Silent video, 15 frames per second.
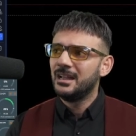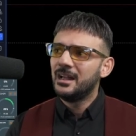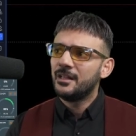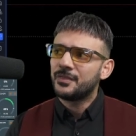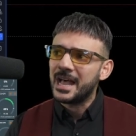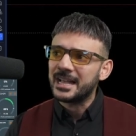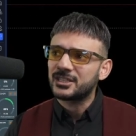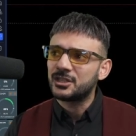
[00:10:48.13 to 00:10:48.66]

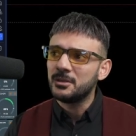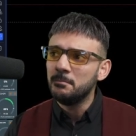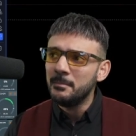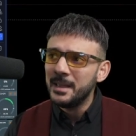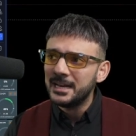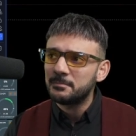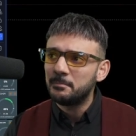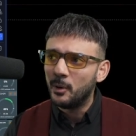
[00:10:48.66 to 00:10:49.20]
That's the
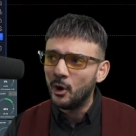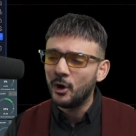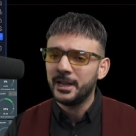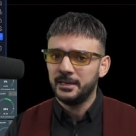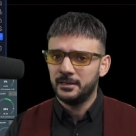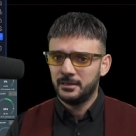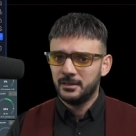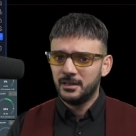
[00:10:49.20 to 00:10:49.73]
midpoint.
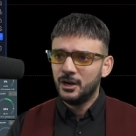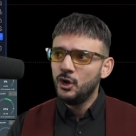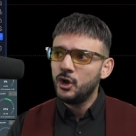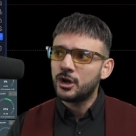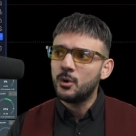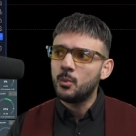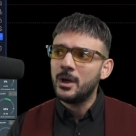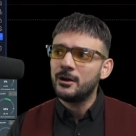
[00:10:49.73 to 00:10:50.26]
Look
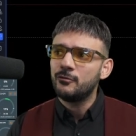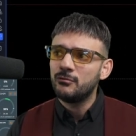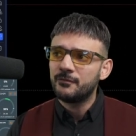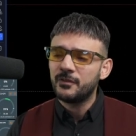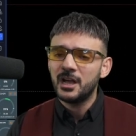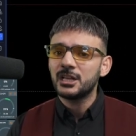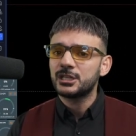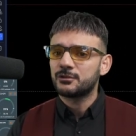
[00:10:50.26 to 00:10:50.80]
at where it
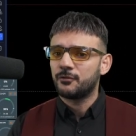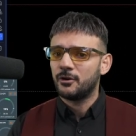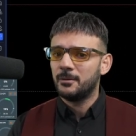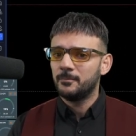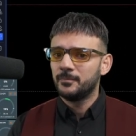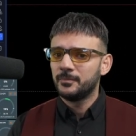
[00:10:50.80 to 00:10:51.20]
reversed from.